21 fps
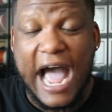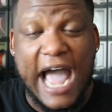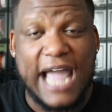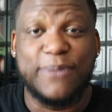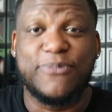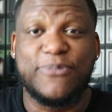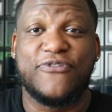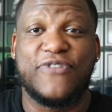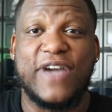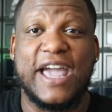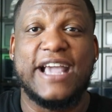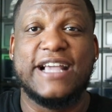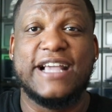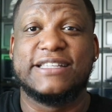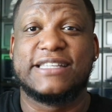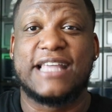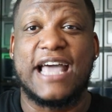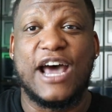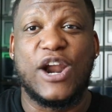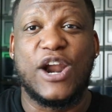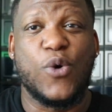hype
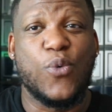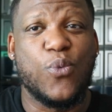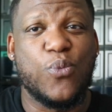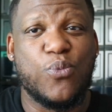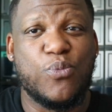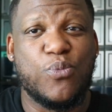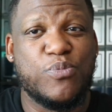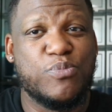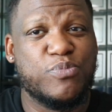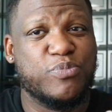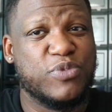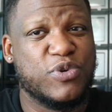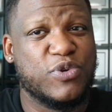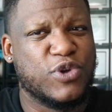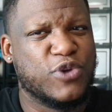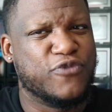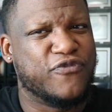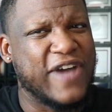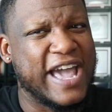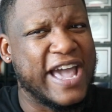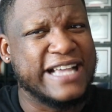phase kind of
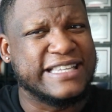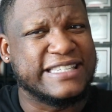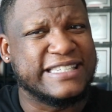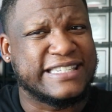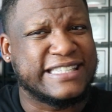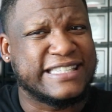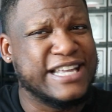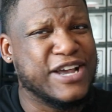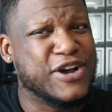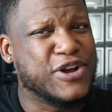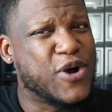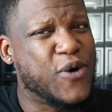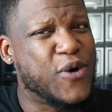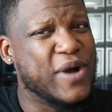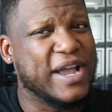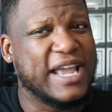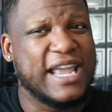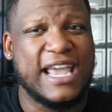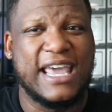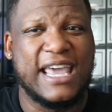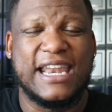phases, still
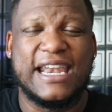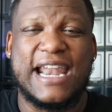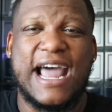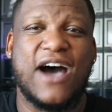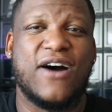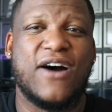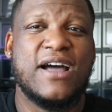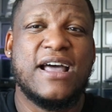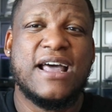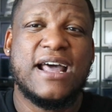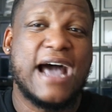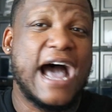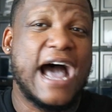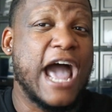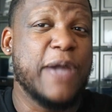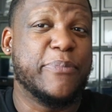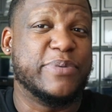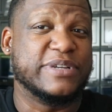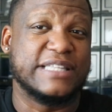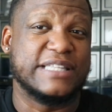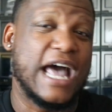going in and out.
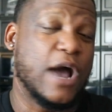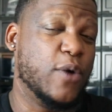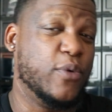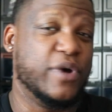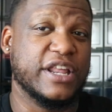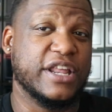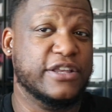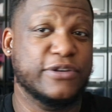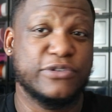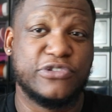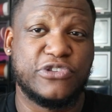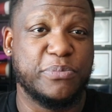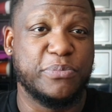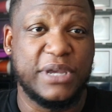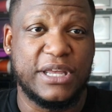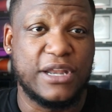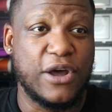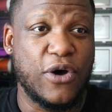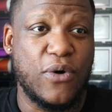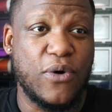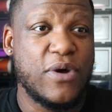Hype is not what it used to
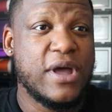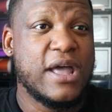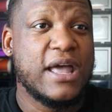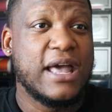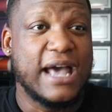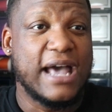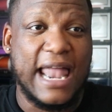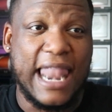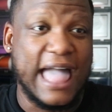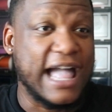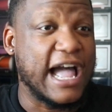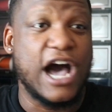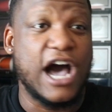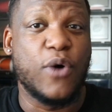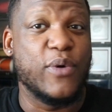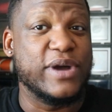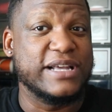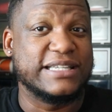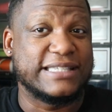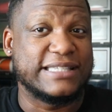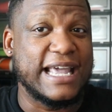be though. Like I
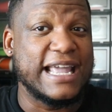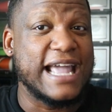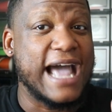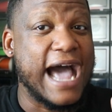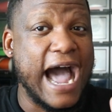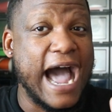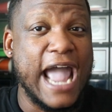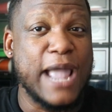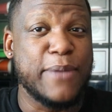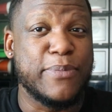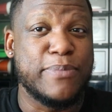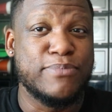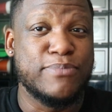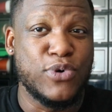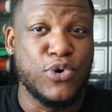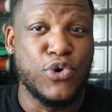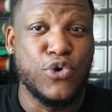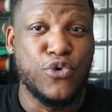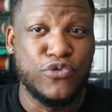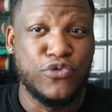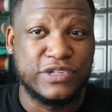always say, hype
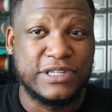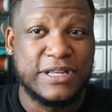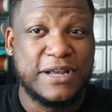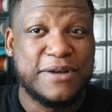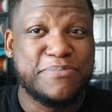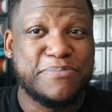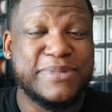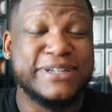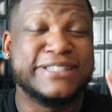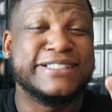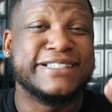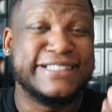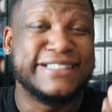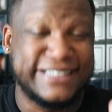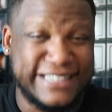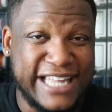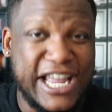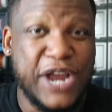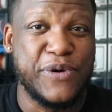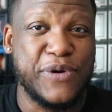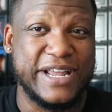moves
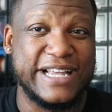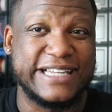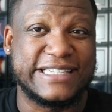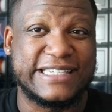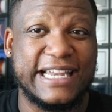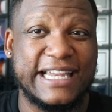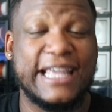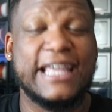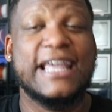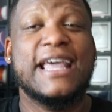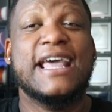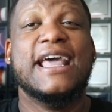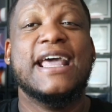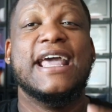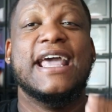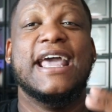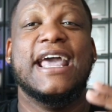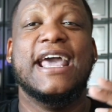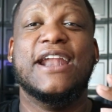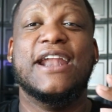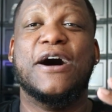mysteriously.
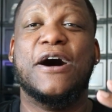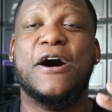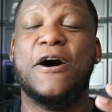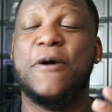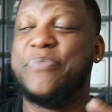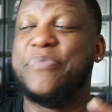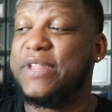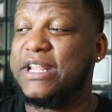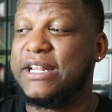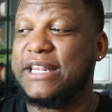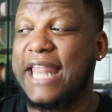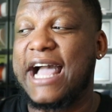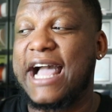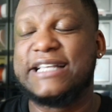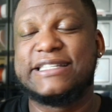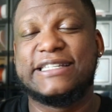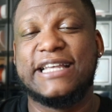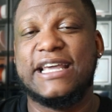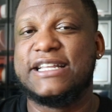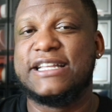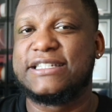And um, like I
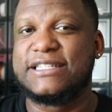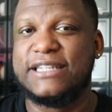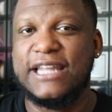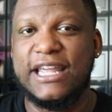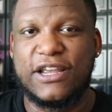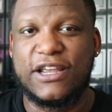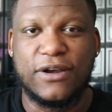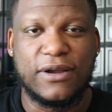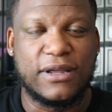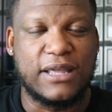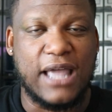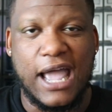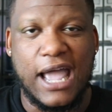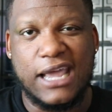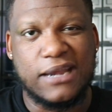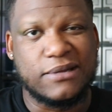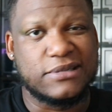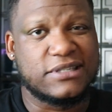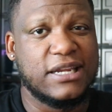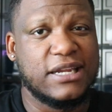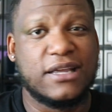said, the sneaker
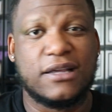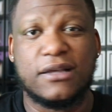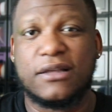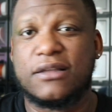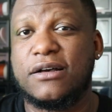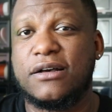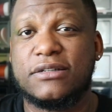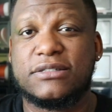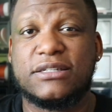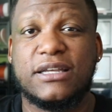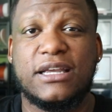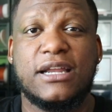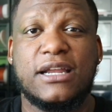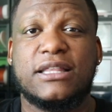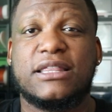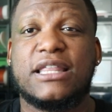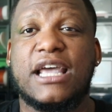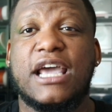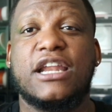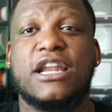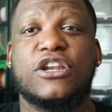game, the sneaker culture,
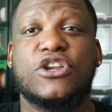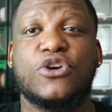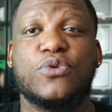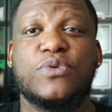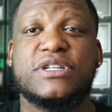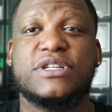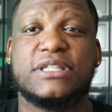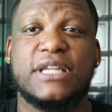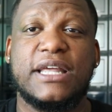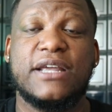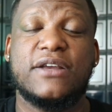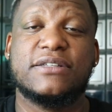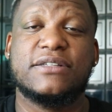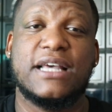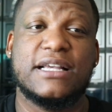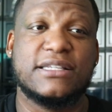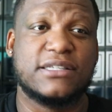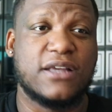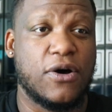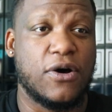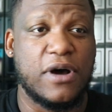anything to do with sneakers
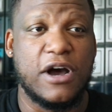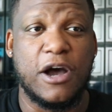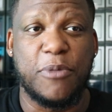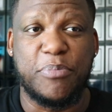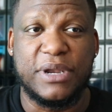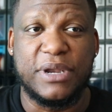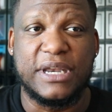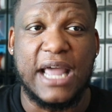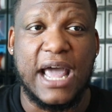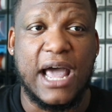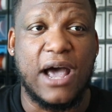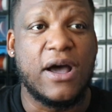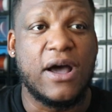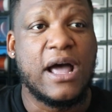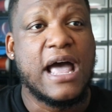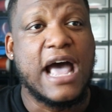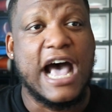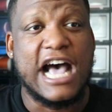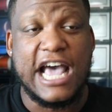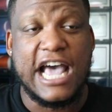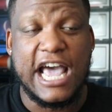has gone up and down.
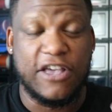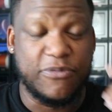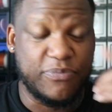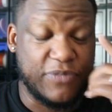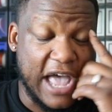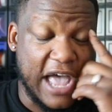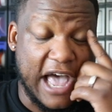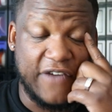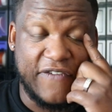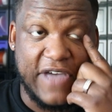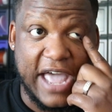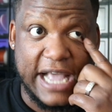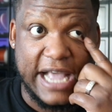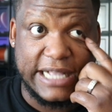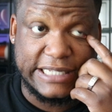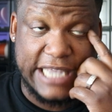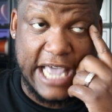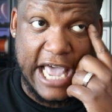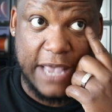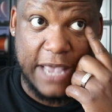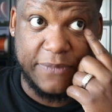I have I've had
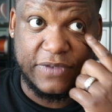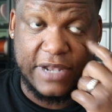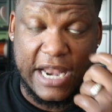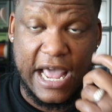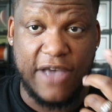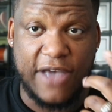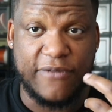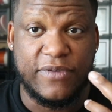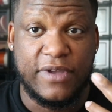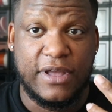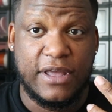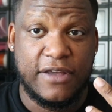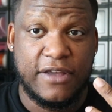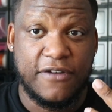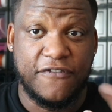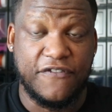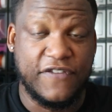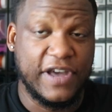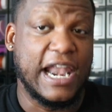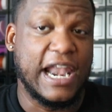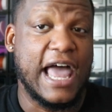times that I've
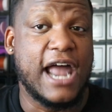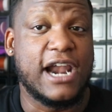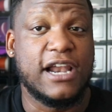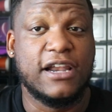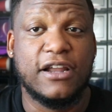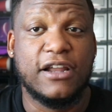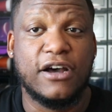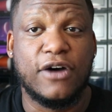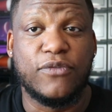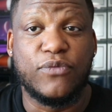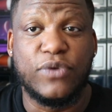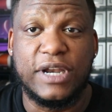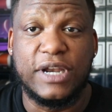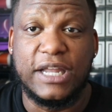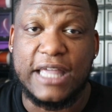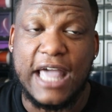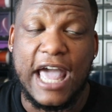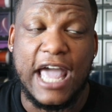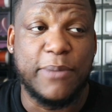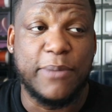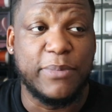fell out of love with the
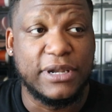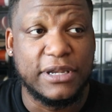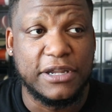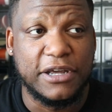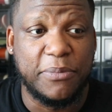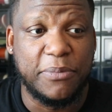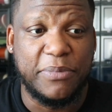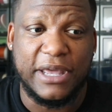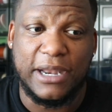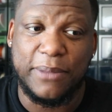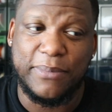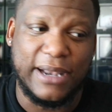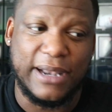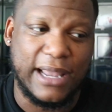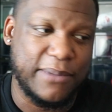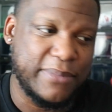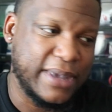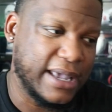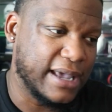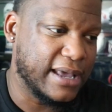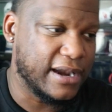game a little bit and be
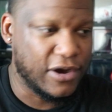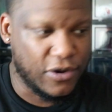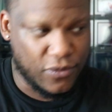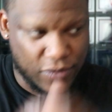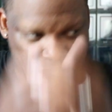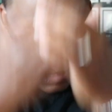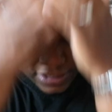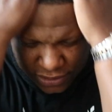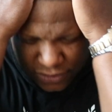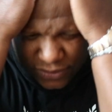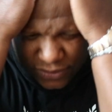like, man, I don't want to